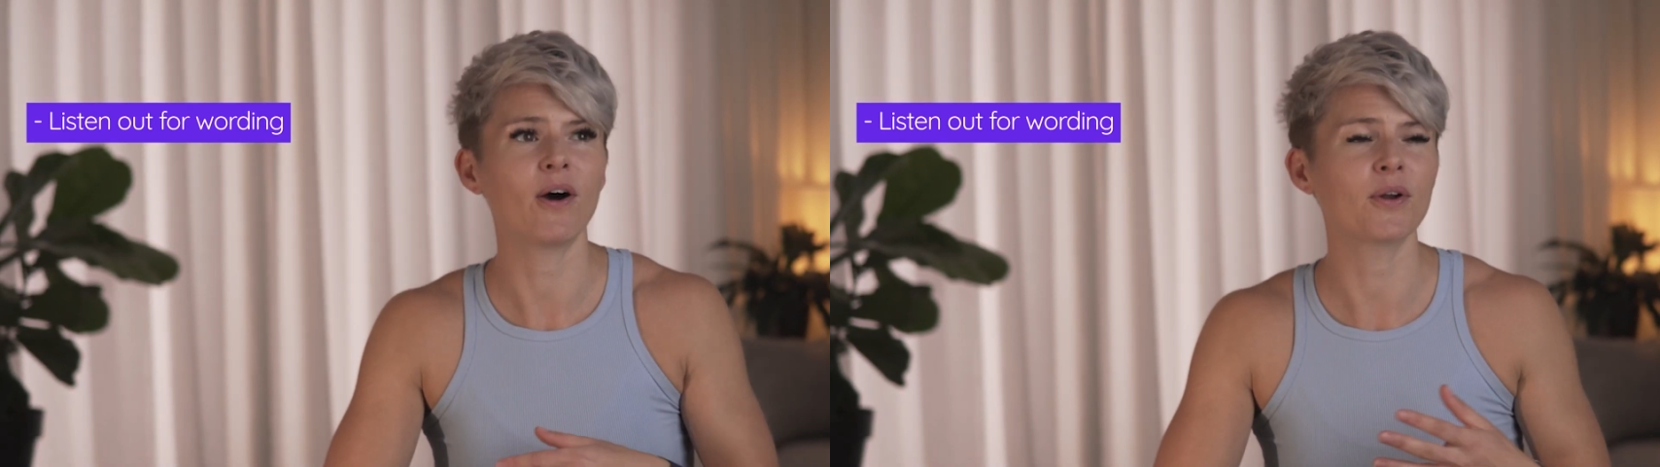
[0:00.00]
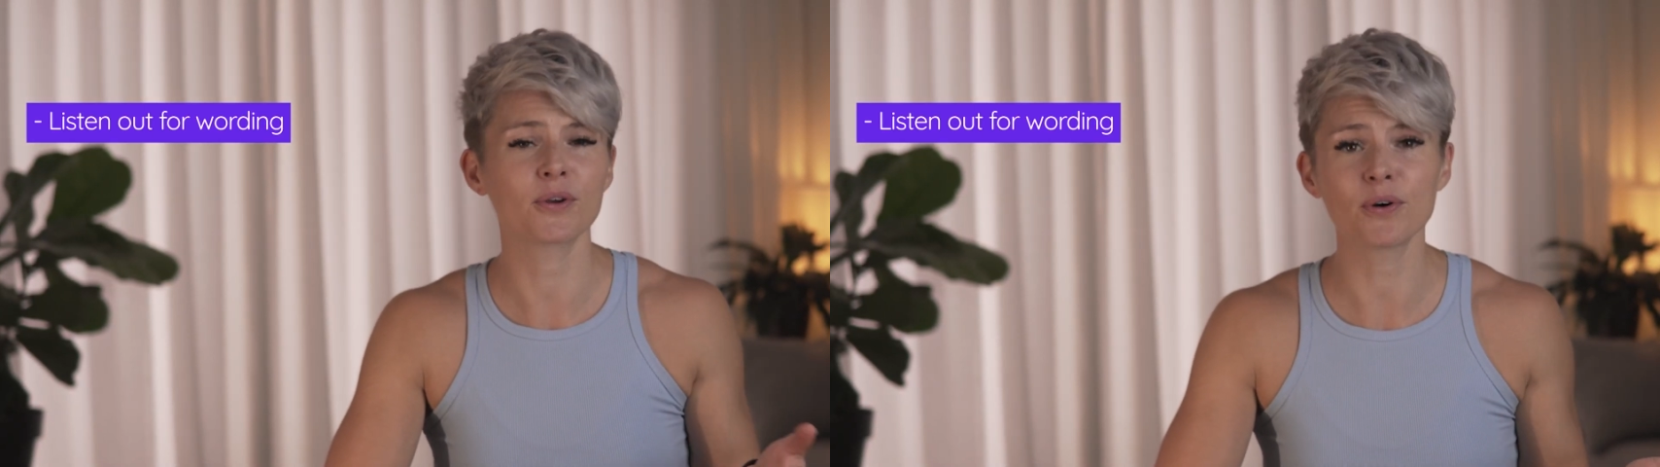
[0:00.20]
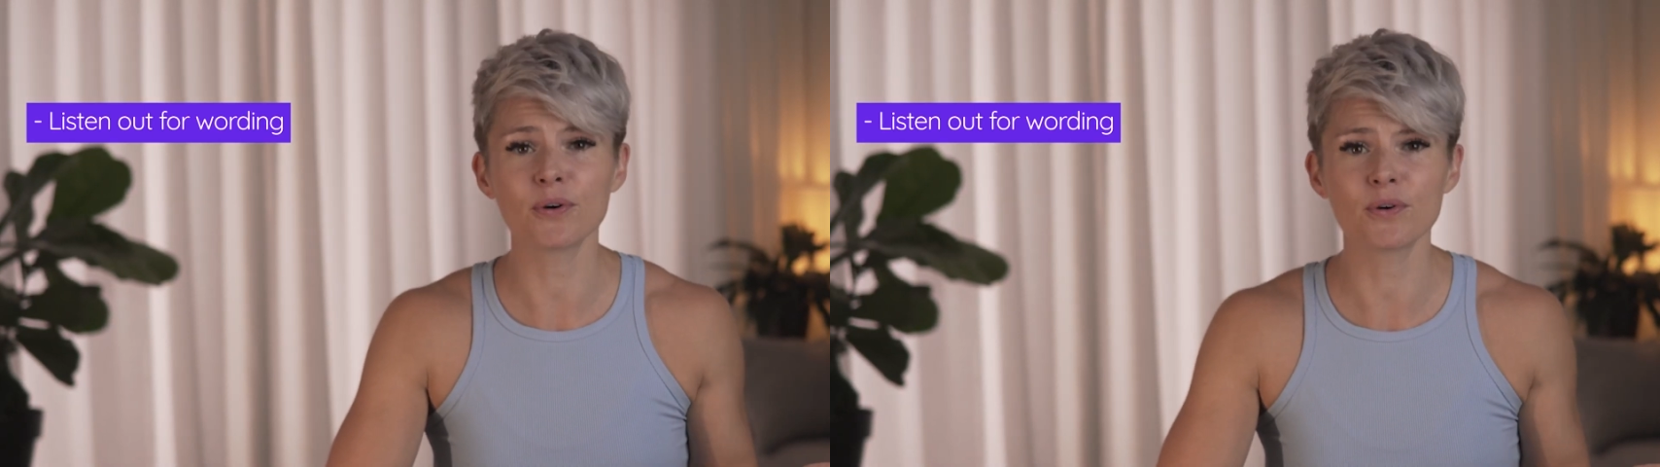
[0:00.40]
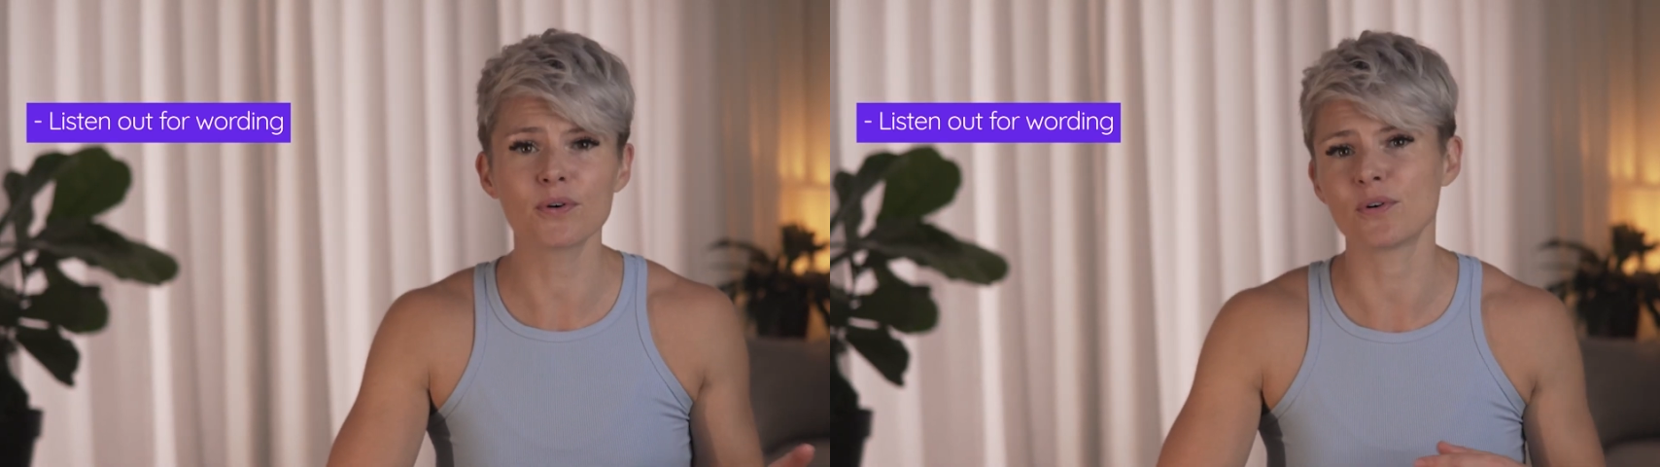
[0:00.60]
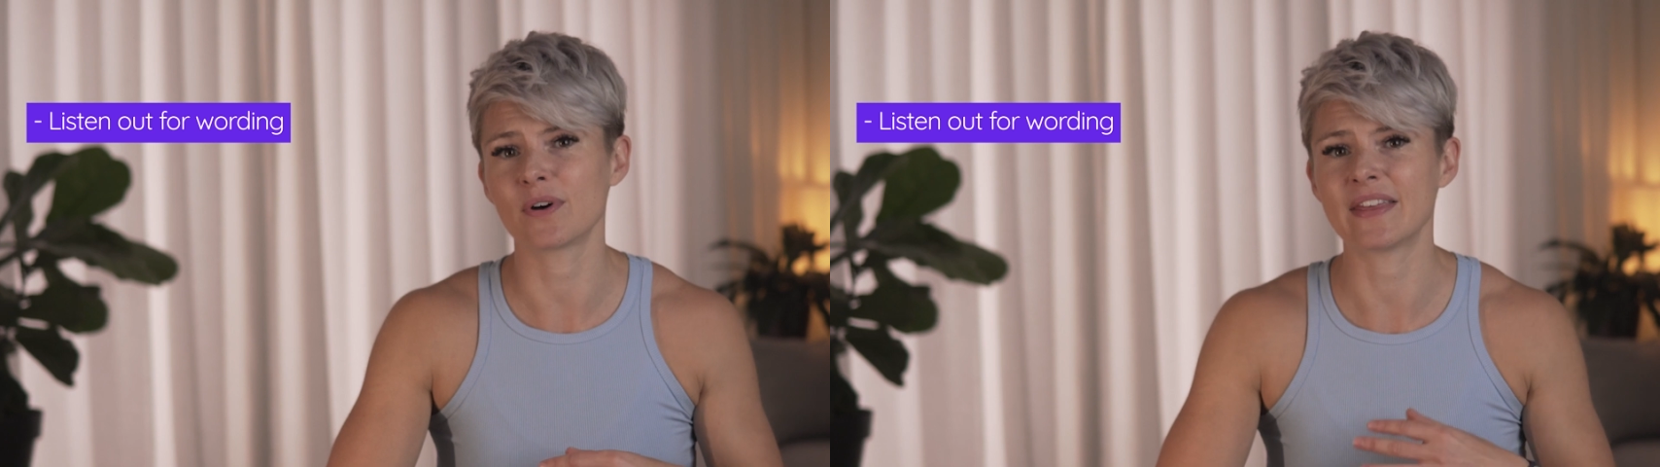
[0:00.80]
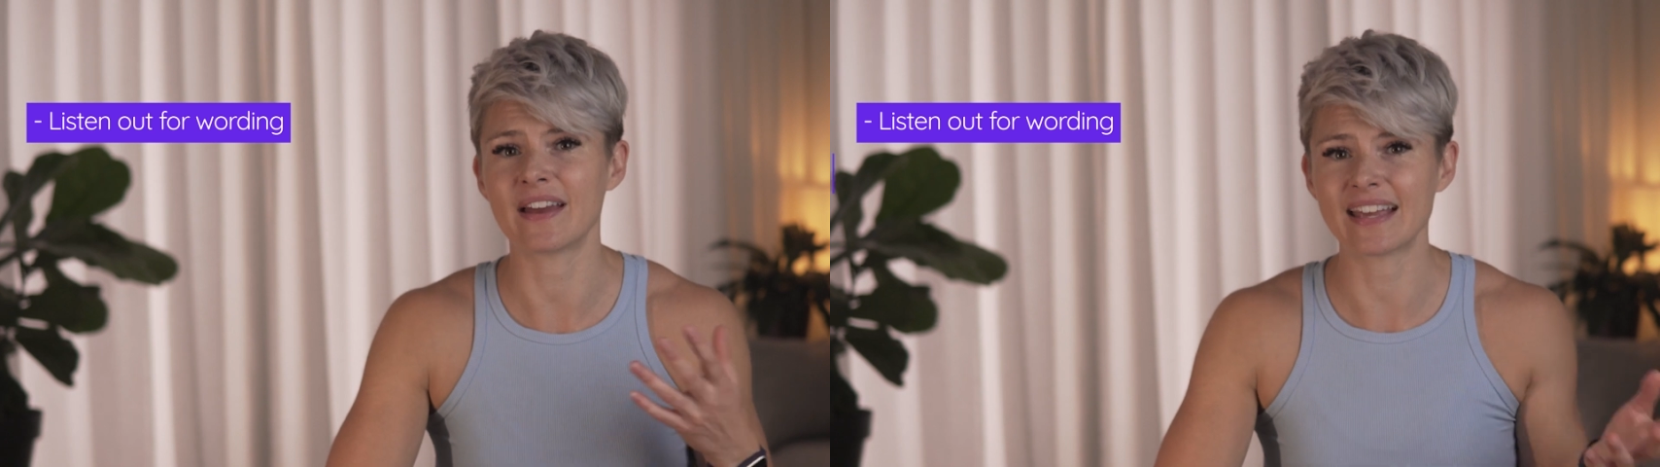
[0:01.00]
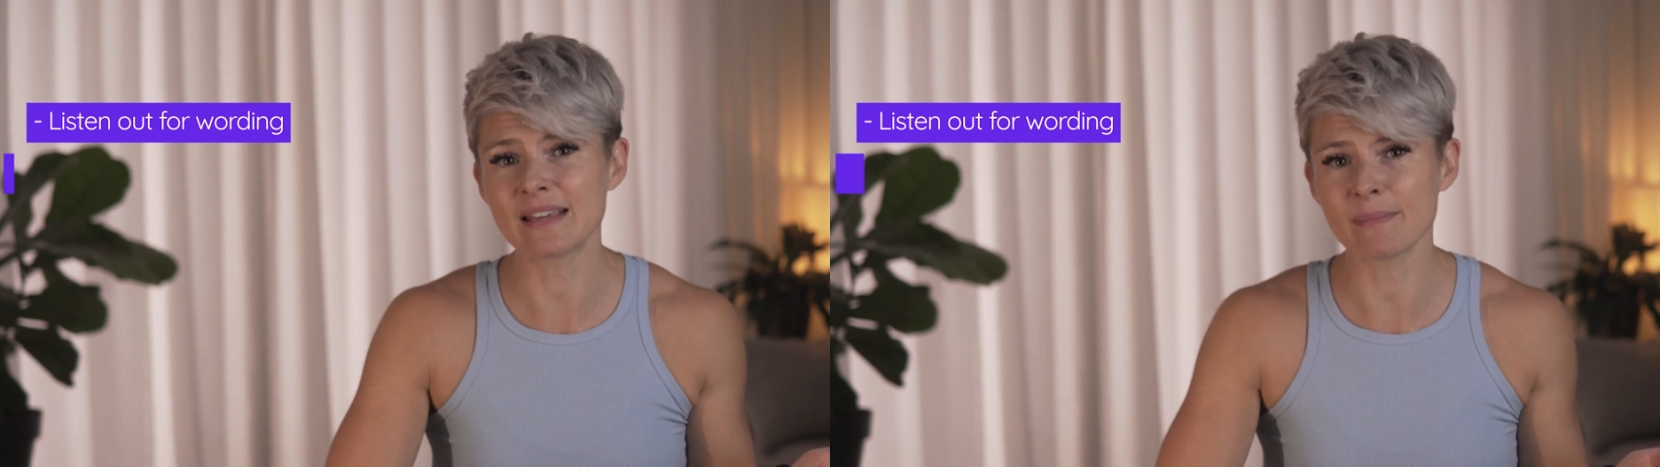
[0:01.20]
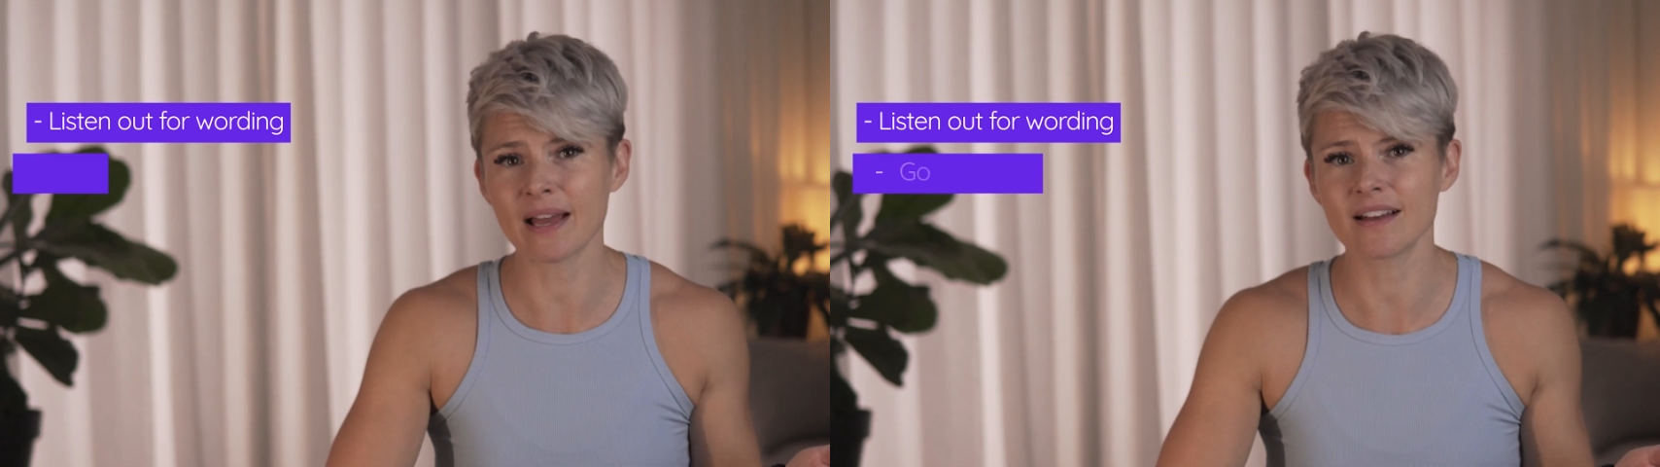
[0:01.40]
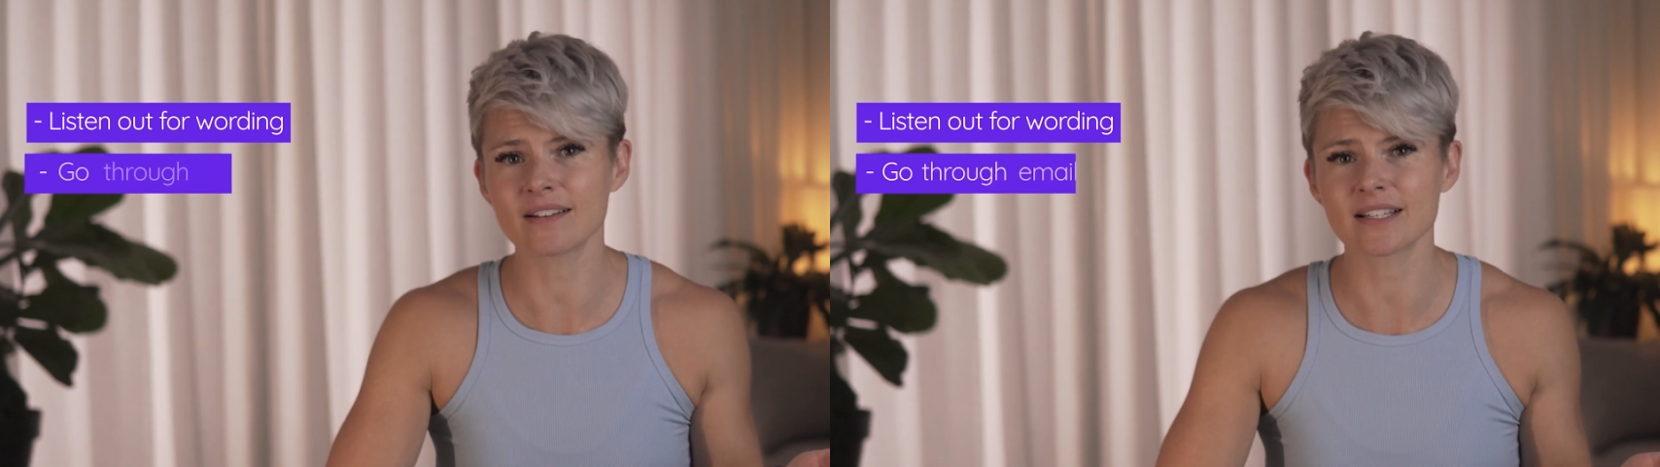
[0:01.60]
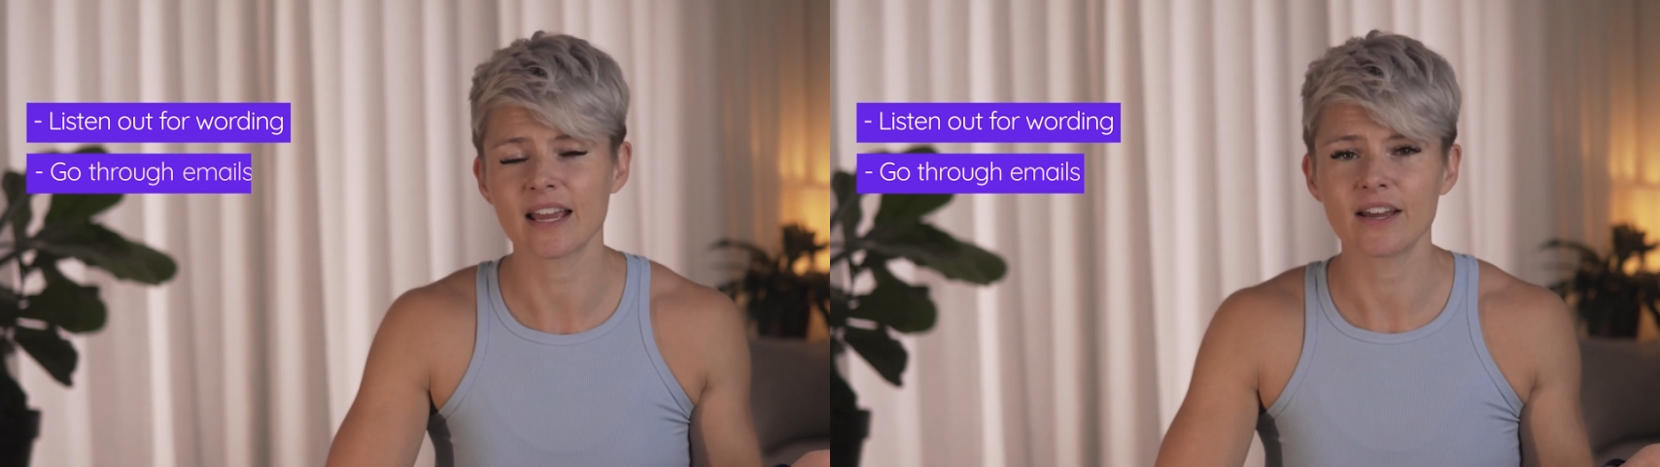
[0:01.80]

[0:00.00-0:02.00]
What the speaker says: on a call or in their emails.